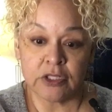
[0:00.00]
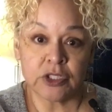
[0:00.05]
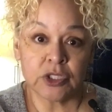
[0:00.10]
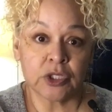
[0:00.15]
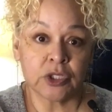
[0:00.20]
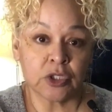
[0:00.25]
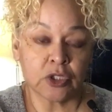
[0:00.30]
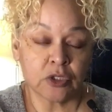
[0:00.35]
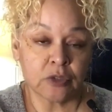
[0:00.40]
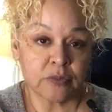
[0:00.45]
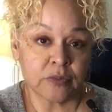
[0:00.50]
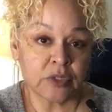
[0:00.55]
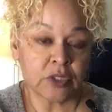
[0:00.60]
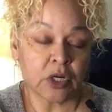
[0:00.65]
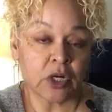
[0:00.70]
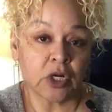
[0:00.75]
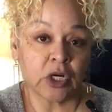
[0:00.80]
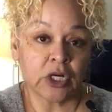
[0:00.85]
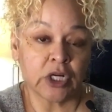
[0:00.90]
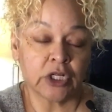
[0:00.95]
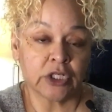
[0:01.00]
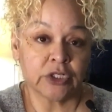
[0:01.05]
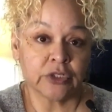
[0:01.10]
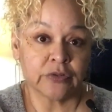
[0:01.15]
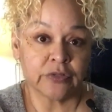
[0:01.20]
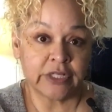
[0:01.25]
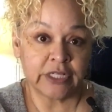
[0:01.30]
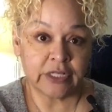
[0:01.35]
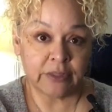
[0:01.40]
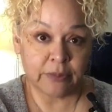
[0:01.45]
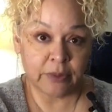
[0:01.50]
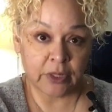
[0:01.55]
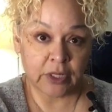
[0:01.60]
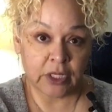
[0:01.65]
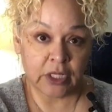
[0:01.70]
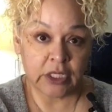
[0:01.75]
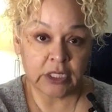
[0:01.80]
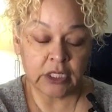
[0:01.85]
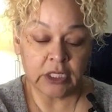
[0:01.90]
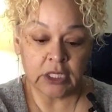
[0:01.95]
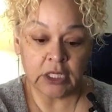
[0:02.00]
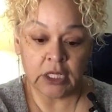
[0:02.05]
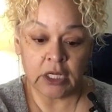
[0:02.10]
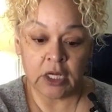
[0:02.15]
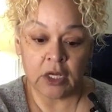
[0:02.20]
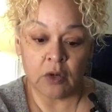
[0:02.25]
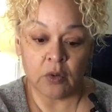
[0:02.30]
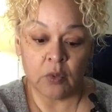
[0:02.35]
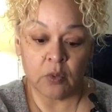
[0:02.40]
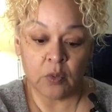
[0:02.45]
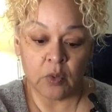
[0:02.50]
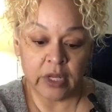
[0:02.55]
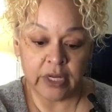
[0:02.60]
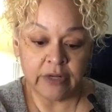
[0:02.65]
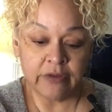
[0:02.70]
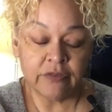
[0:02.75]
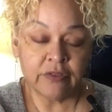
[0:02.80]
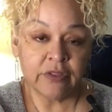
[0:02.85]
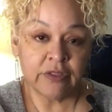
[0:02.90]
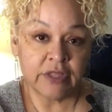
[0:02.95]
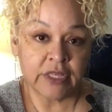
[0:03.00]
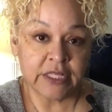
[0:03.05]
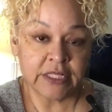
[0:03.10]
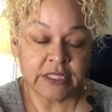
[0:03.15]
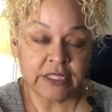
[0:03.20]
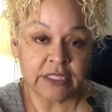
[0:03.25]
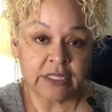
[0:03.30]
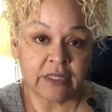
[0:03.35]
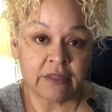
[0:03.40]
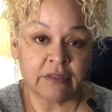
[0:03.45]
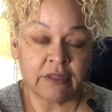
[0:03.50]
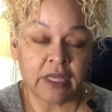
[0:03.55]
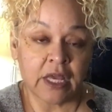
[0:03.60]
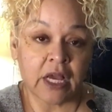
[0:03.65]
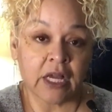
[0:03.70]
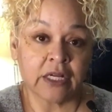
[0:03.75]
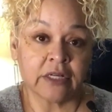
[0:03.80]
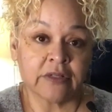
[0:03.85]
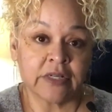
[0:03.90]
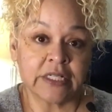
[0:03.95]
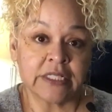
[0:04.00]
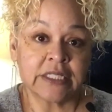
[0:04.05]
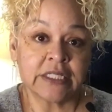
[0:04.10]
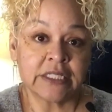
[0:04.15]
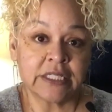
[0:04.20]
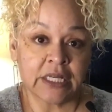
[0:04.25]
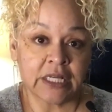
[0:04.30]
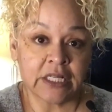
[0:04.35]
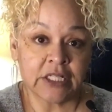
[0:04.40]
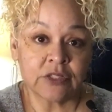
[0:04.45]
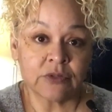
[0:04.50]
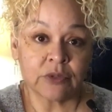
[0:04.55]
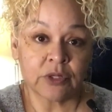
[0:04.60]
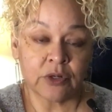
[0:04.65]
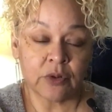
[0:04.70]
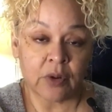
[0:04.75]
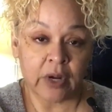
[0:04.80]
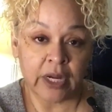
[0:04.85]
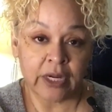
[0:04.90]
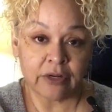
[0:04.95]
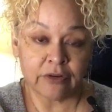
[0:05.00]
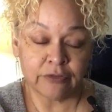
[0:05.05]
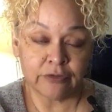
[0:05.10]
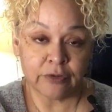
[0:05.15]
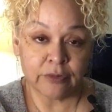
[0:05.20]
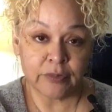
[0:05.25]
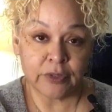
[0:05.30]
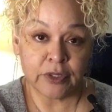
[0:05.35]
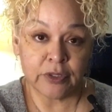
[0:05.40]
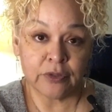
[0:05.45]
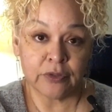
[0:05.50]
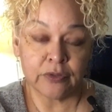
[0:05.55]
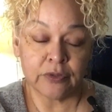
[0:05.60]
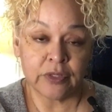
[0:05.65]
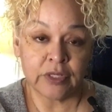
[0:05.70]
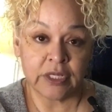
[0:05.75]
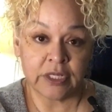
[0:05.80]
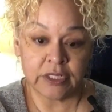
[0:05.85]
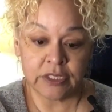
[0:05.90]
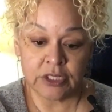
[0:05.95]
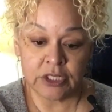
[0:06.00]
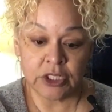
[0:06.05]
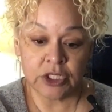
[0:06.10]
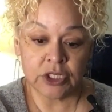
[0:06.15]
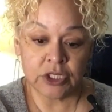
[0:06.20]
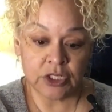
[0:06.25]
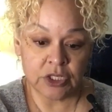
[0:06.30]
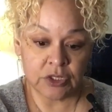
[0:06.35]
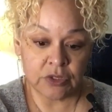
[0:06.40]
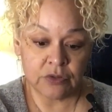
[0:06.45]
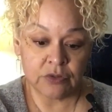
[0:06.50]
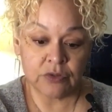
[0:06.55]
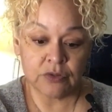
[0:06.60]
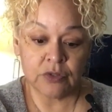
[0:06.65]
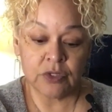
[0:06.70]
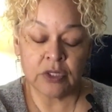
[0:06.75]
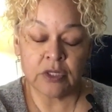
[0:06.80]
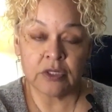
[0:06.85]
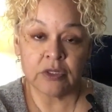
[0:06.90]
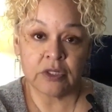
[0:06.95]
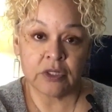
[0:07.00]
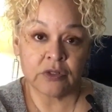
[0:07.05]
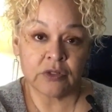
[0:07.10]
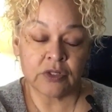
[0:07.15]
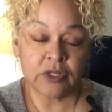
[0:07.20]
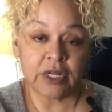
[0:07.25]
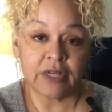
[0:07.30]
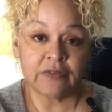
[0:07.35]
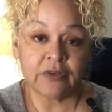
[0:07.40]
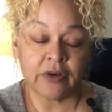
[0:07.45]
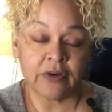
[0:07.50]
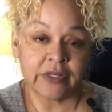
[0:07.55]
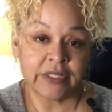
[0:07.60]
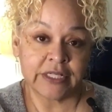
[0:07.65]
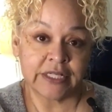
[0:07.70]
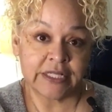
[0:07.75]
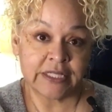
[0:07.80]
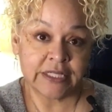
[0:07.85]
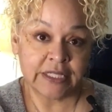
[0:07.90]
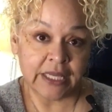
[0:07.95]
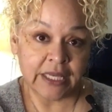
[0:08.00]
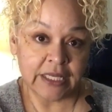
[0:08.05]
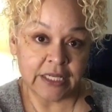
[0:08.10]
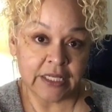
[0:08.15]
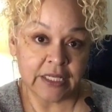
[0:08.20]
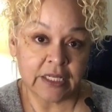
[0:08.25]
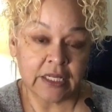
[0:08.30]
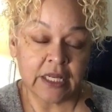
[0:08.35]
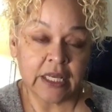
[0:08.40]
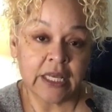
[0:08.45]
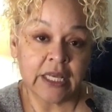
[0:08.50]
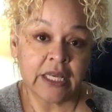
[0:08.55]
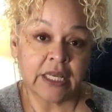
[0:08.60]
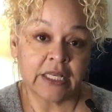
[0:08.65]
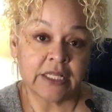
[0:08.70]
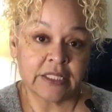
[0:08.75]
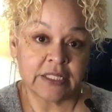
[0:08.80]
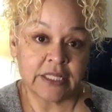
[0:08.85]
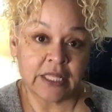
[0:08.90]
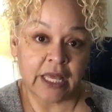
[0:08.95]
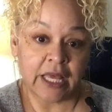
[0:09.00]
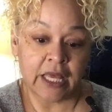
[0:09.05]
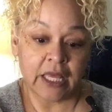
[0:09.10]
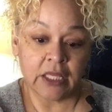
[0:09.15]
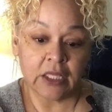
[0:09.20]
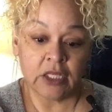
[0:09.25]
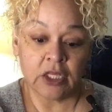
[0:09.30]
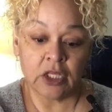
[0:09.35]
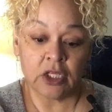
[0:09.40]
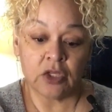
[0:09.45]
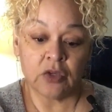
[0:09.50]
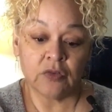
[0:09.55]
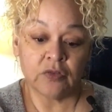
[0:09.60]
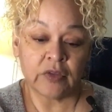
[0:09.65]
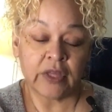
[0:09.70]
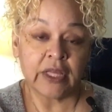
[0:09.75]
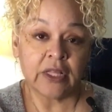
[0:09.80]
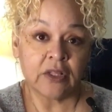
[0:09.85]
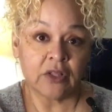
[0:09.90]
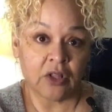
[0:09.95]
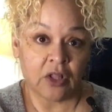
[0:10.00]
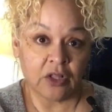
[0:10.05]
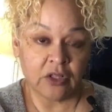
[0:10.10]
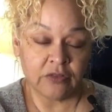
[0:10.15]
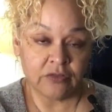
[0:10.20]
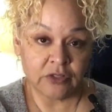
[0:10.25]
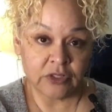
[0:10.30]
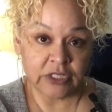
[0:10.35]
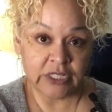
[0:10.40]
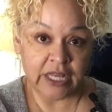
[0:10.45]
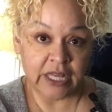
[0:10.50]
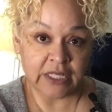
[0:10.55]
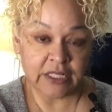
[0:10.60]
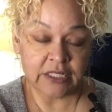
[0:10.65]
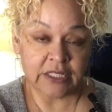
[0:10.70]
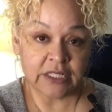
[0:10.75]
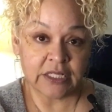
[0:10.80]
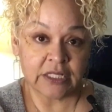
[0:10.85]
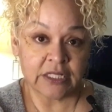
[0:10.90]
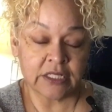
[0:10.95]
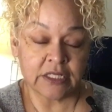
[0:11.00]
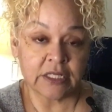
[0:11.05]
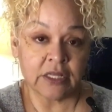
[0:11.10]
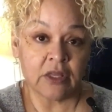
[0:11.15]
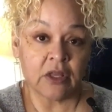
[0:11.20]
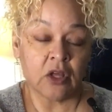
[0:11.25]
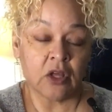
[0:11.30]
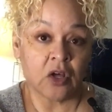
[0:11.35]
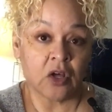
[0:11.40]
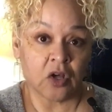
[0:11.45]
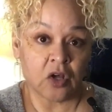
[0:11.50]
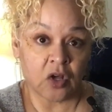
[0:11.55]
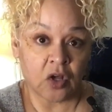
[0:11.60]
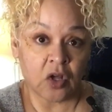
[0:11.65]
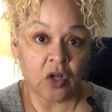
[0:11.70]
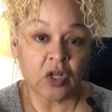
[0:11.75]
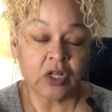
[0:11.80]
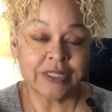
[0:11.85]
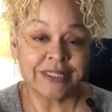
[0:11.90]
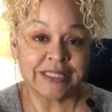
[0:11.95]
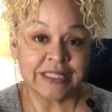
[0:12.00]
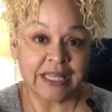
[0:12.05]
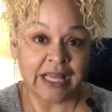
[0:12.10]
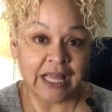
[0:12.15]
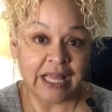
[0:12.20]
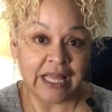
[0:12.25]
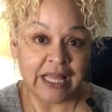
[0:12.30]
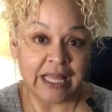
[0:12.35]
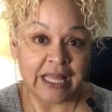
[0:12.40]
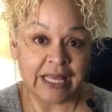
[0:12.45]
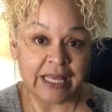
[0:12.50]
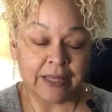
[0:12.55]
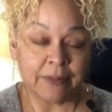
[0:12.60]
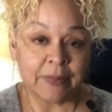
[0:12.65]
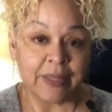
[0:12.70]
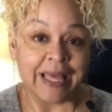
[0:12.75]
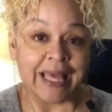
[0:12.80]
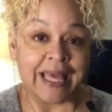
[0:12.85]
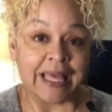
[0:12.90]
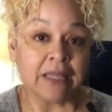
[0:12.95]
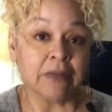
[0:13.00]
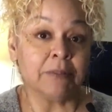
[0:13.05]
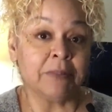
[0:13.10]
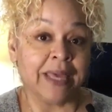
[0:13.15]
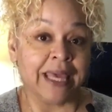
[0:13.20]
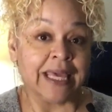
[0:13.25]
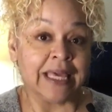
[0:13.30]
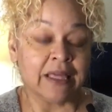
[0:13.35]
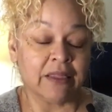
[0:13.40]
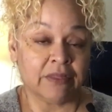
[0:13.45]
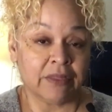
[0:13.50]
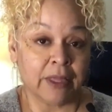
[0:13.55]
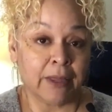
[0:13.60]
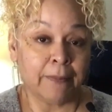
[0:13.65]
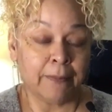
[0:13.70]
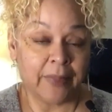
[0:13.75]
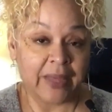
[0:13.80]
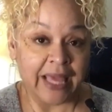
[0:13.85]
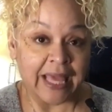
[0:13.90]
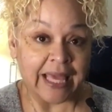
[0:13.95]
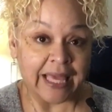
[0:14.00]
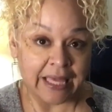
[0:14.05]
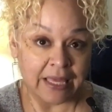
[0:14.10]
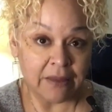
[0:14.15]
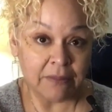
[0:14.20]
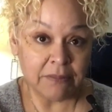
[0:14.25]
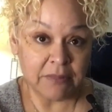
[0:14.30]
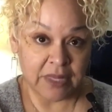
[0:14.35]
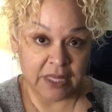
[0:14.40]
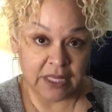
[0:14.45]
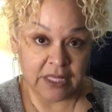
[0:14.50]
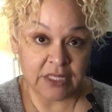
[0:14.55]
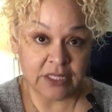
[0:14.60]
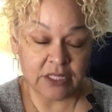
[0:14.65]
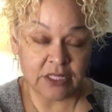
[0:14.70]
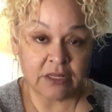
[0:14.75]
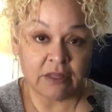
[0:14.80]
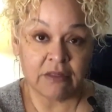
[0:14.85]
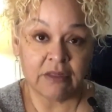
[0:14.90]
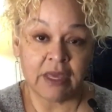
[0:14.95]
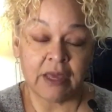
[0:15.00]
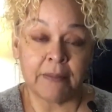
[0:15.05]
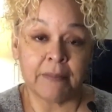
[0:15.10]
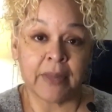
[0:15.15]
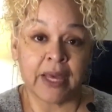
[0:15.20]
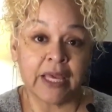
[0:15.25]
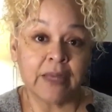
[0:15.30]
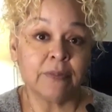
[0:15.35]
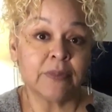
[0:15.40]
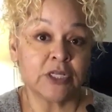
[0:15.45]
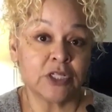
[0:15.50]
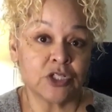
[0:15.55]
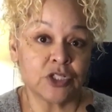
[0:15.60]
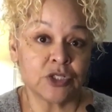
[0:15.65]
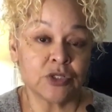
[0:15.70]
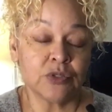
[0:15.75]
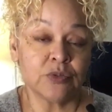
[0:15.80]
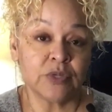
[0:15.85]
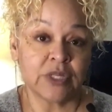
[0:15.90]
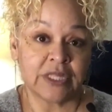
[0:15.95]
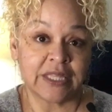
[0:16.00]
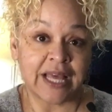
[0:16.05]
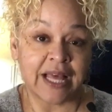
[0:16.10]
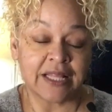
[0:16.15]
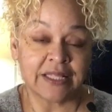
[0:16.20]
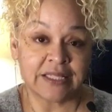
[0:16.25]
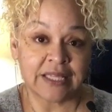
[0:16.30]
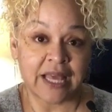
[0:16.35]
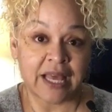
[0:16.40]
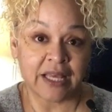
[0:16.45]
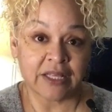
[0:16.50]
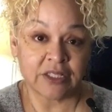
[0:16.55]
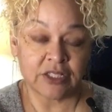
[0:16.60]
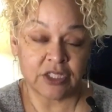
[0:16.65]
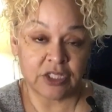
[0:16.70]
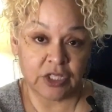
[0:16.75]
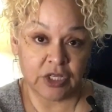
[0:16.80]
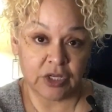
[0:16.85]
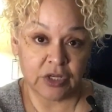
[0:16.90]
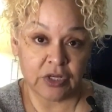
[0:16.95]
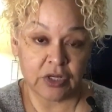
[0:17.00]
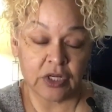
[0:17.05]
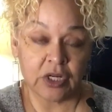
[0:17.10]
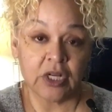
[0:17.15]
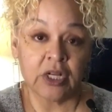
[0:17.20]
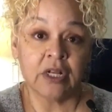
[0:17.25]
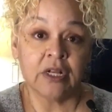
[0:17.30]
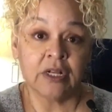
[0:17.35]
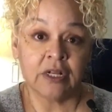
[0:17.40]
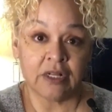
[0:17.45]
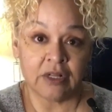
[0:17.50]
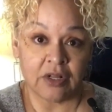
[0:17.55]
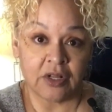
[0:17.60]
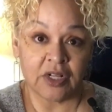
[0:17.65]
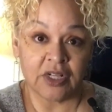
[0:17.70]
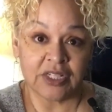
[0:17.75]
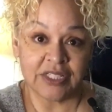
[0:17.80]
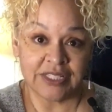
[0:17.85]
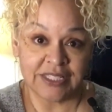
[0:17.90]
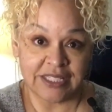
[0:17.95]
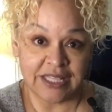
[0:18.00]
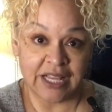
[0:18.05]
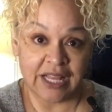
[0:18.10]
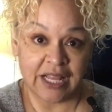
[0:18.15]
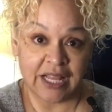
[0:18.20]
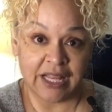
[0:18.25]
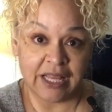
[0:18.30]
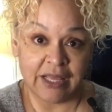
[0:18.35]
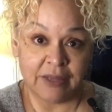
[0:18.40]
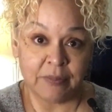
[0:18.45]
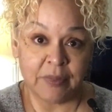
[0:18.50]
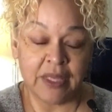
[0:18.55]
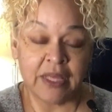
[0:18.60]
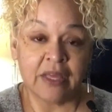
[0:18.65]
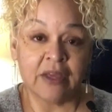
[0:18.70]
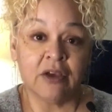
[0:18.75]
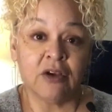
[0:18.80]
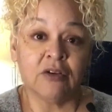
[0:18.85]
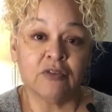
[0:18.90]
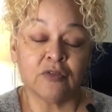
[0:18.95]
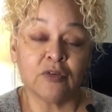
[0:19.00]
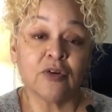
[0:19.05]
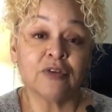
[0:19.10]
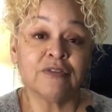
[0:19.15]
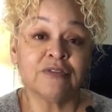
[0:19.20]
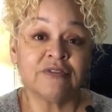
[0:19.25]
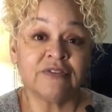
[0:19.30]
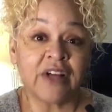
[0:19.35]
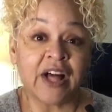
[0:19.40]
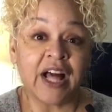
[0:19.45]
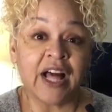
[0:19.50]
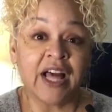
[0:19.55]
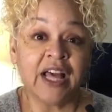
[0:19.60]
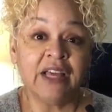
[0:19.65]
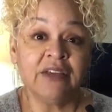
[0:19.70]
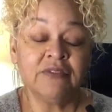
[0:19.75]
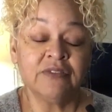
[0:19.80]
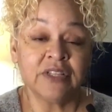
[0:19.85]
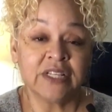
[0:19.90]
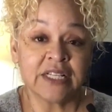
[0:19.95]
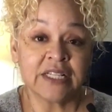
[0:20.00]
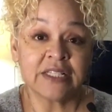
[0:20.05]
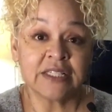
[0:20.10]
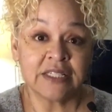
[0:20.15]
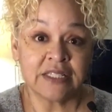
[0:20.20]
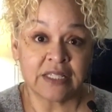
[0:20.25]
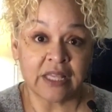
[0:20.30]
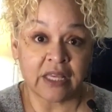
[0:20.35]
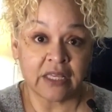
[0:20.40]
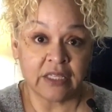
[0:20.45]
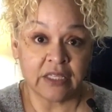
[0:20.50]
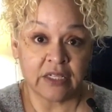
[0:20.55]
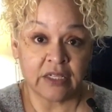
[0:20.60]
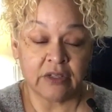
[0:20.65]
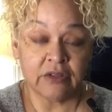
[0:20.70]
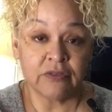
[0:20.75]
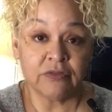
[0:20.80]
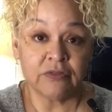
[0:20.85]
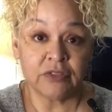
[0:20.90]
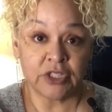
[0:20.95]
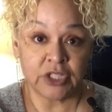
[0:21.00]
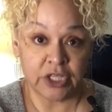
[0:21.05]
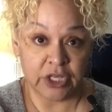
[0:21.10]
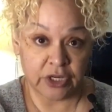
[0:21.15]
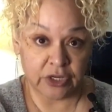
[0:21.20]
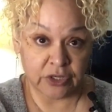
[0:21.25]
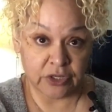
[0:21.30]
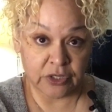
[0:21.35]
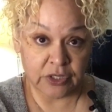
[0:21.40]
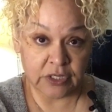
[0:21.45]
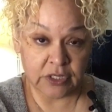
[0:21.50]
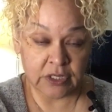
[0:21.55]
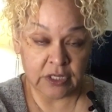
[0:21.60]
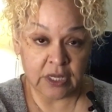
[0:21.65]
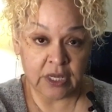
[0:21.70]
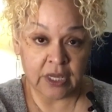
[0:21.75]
terms are agreed upon, one of the things that the IRS does require from you, in addition to those that I've already stated, is that you file all of your taxes on time and make the payment that might be due with that tax year on time for 5 consecutive years.